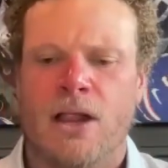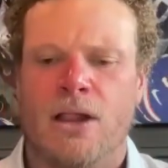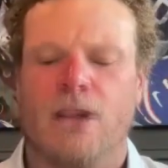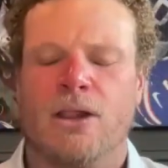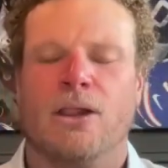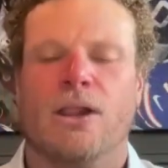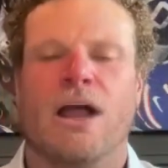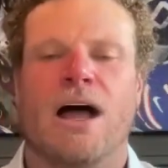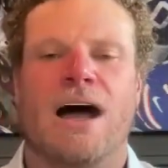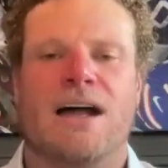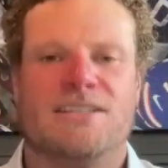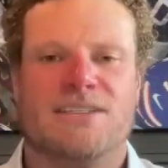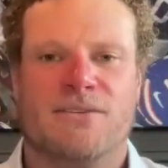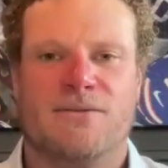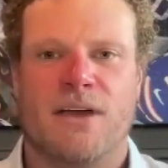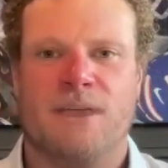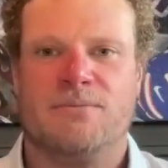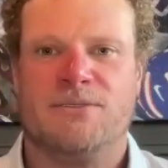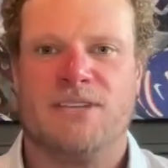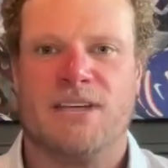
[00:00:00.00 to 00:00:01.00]
lots of
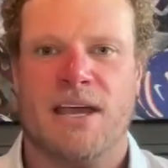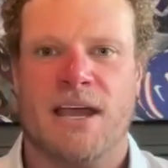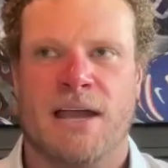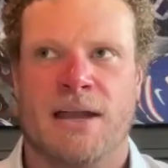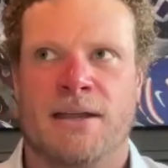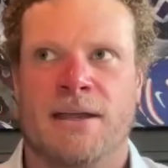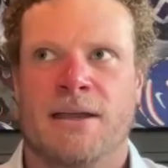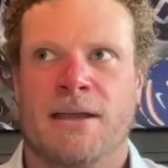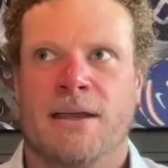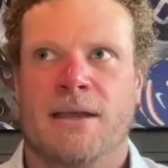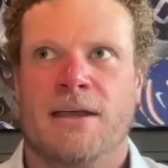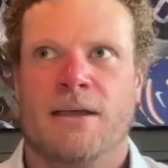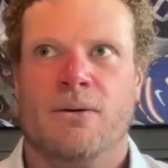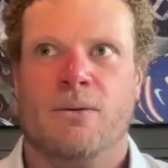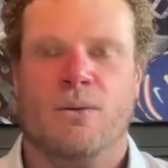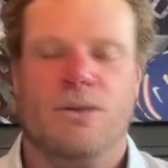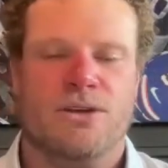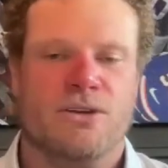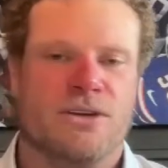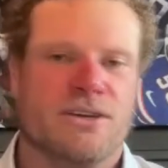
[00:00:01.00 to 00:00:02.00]
upside.
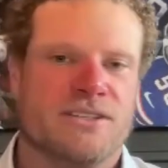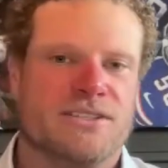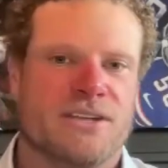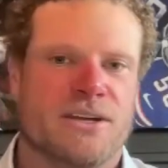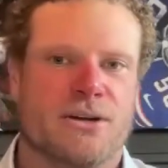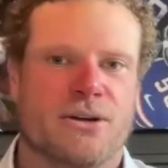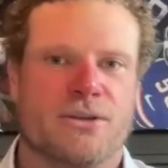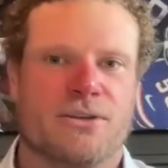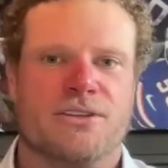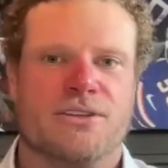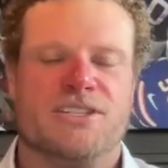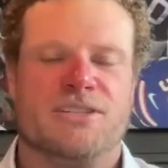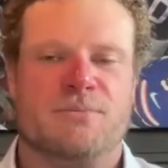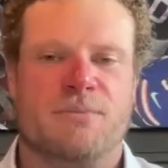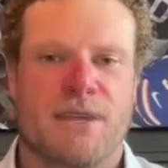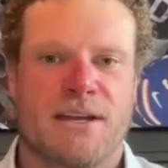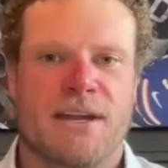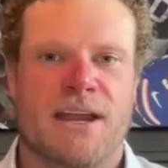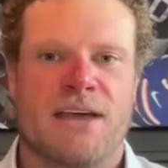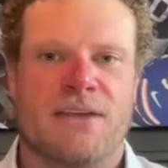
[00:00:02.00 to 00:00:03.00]
When you consider the
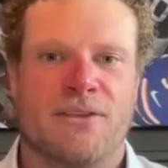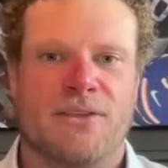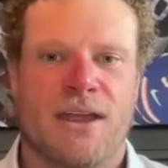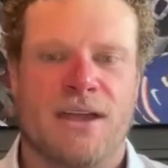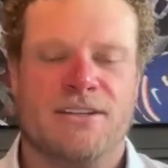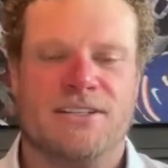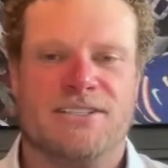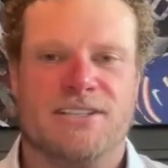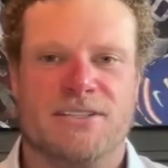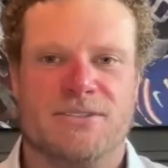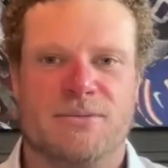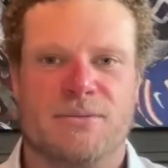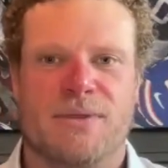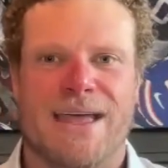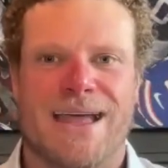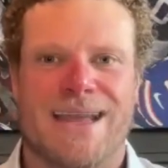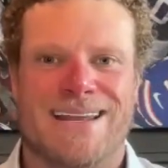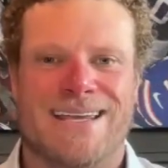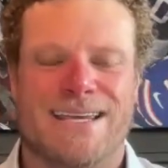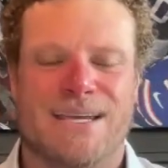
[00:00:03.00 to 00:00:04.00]
speed and athleticism
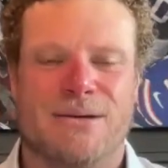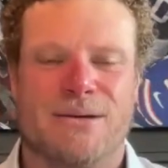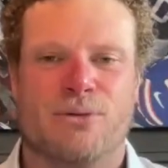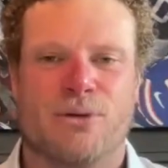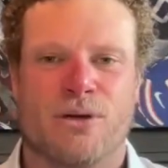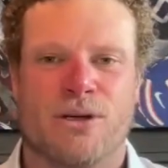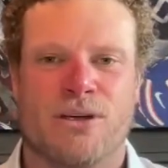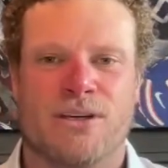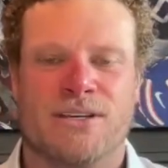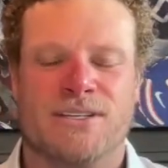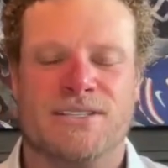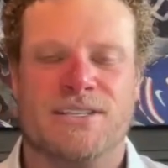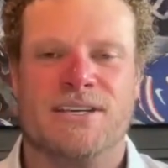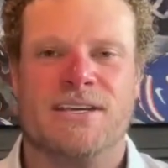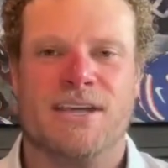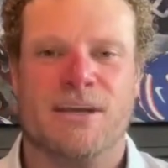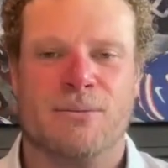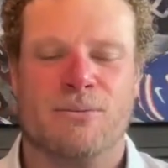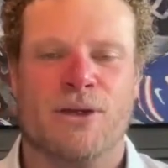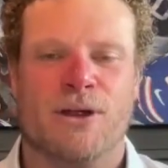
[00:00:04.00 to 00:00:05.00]
that he brings and
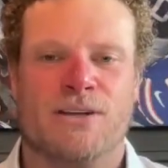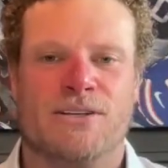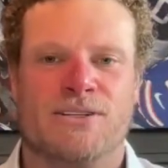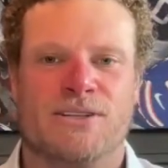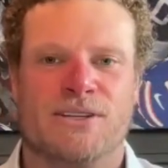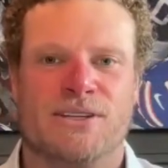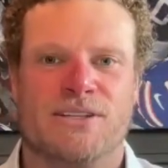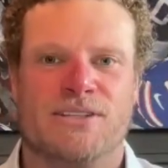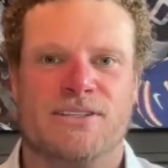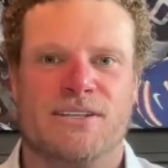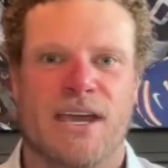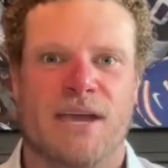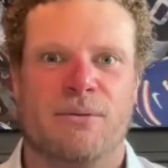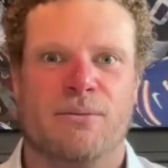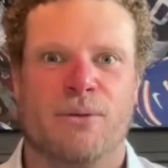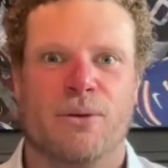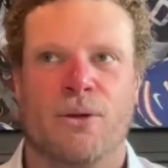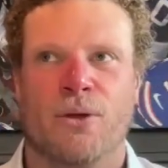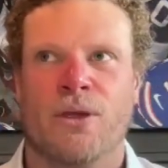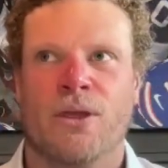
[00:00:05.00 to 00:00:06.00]
can bring to the
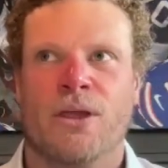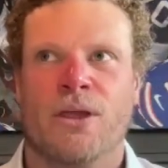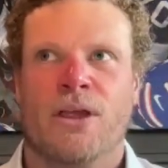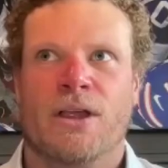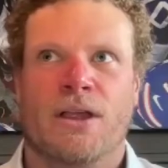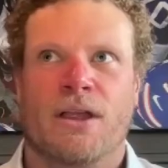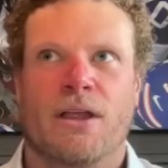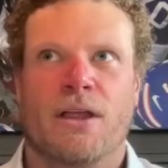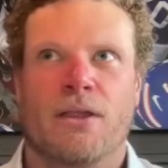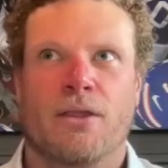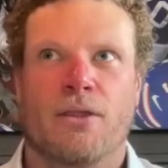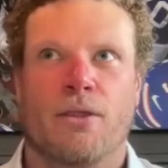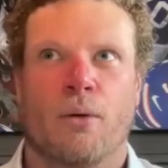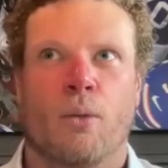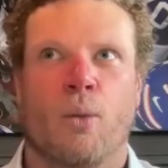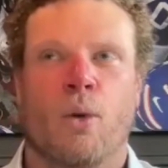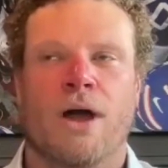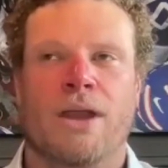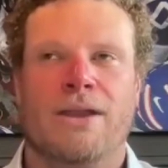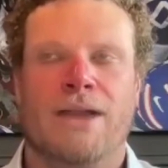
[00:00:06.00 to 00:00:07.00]
table, the
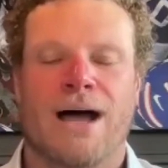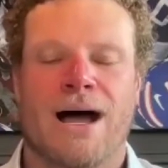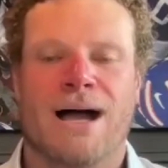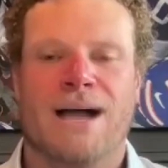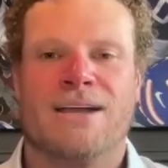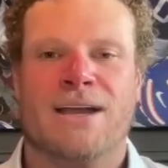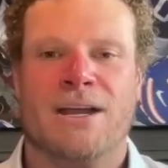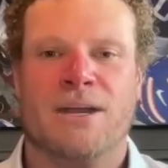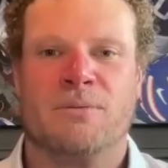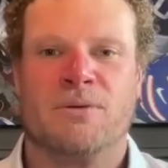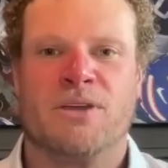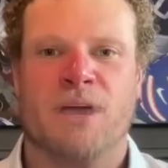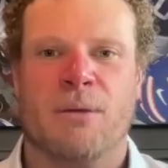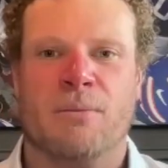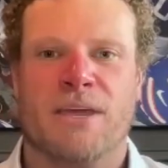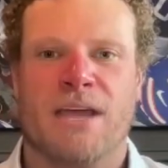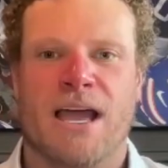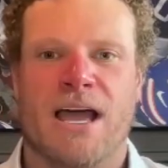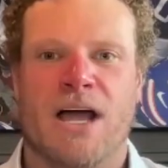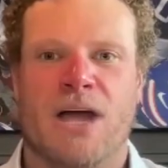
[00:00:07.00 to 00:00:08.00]
one knock on him
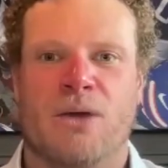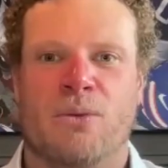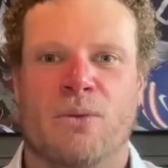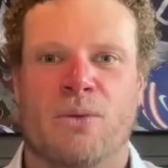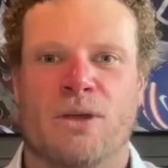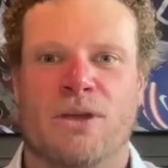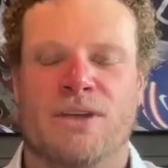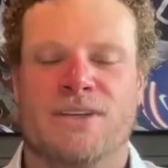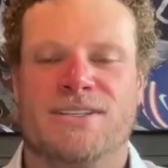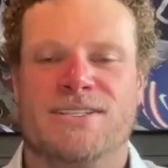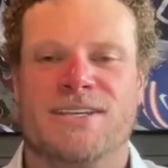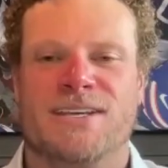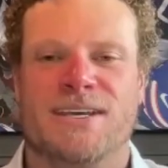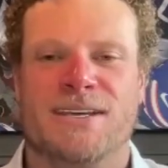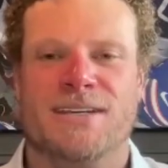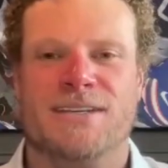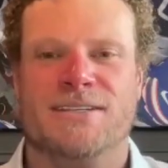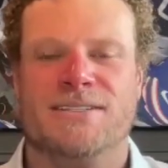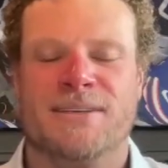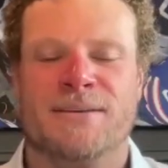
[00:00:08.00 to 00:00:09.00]
coming out was
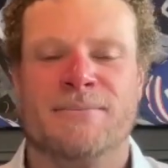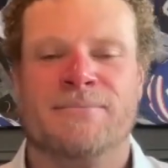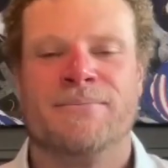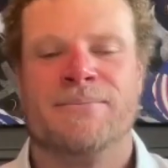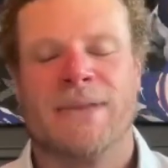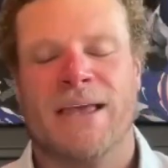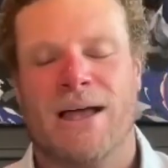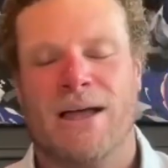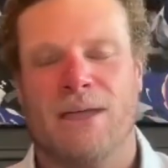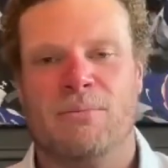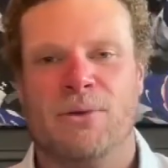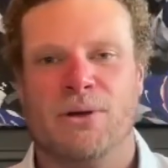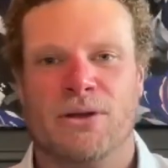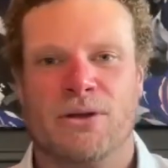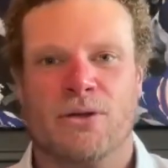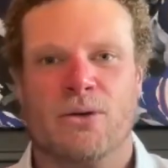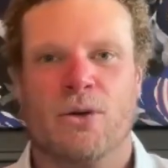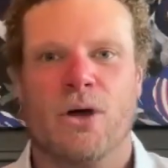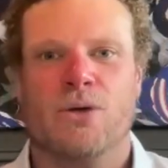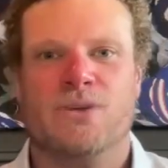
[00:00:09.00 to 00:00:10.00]
his, I'll put it
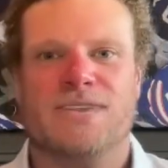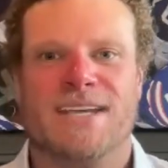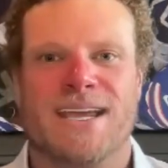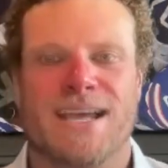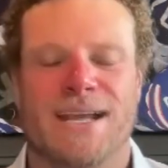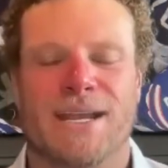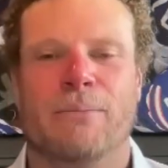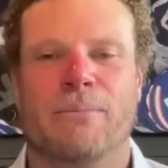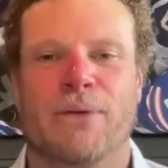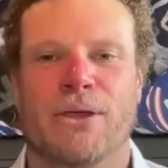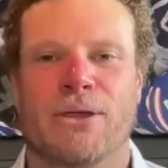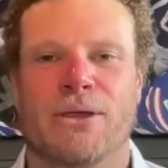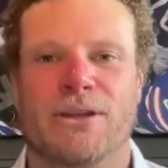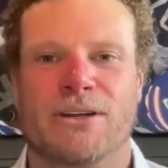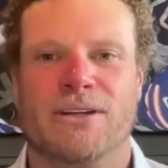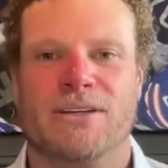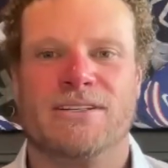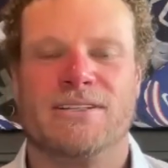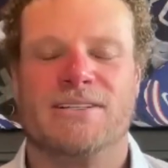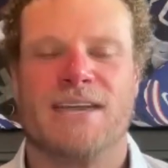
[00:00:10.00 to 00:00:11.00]
in quotes, inability
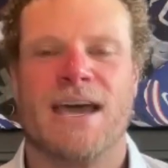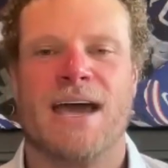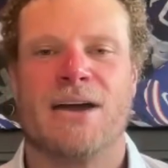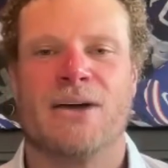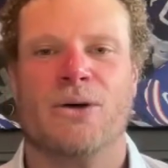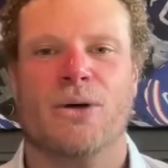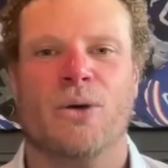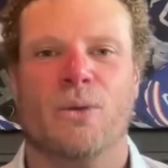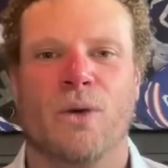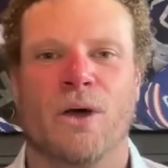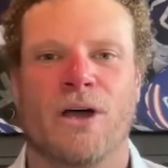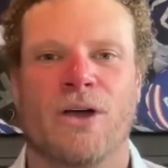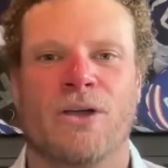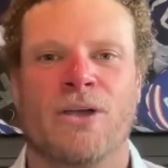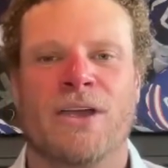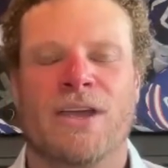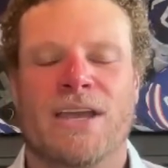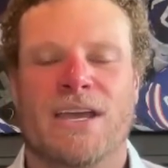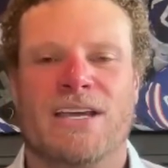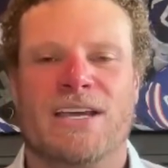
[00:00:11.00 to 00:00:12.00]
to tackle.
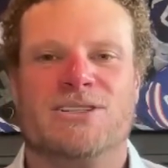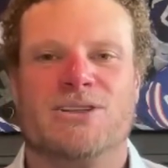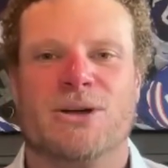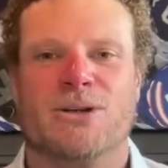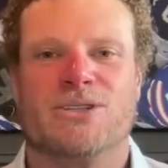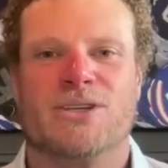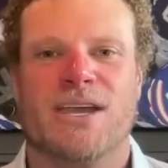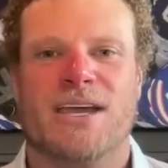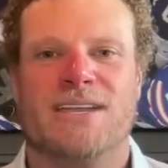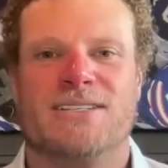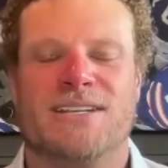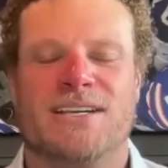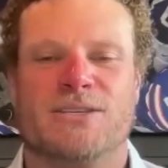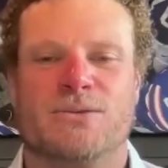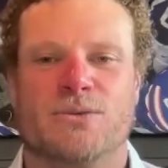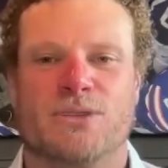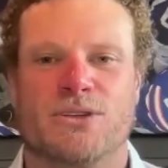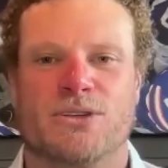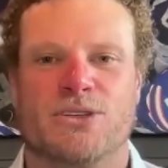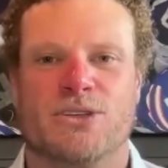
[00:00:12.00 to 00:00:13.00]
Well, he starts last season
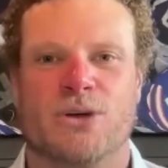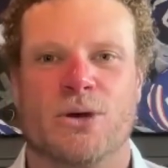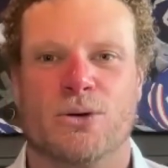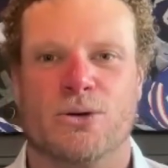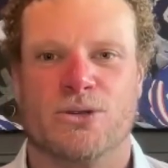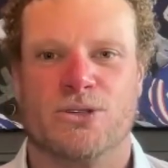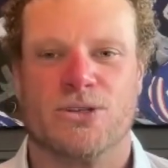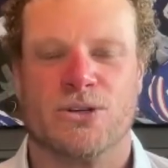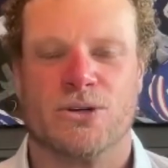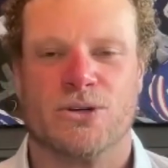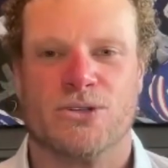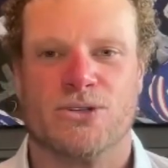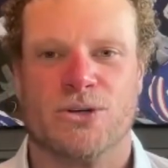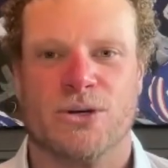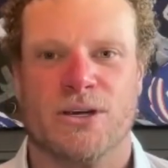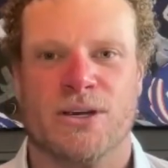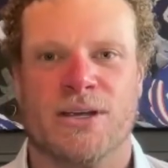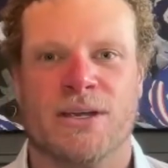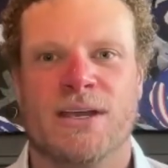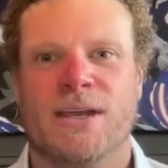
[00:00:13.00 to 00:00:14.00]
with a shoulder
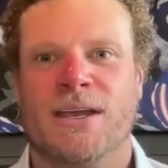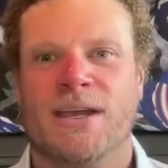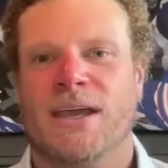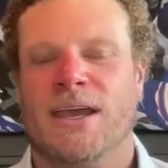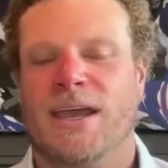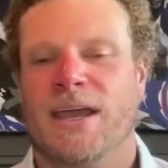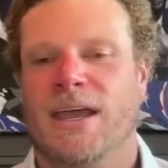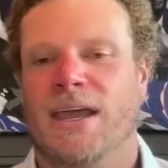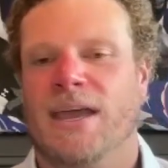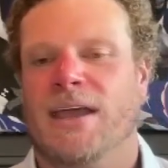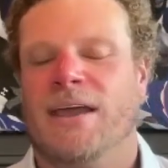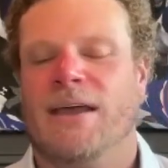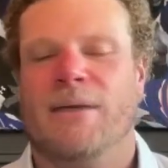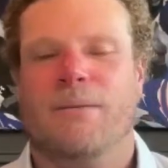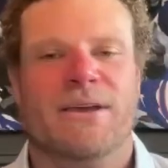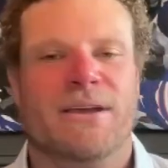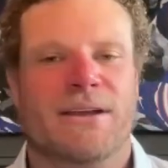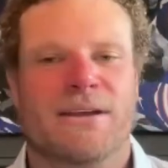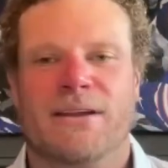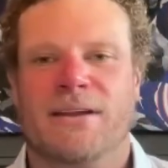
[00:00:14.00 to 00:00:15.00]
surgery. I
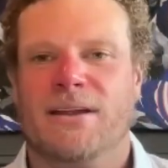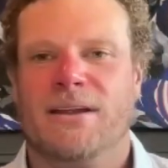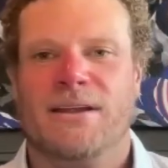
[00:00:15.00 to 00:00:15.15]
mean,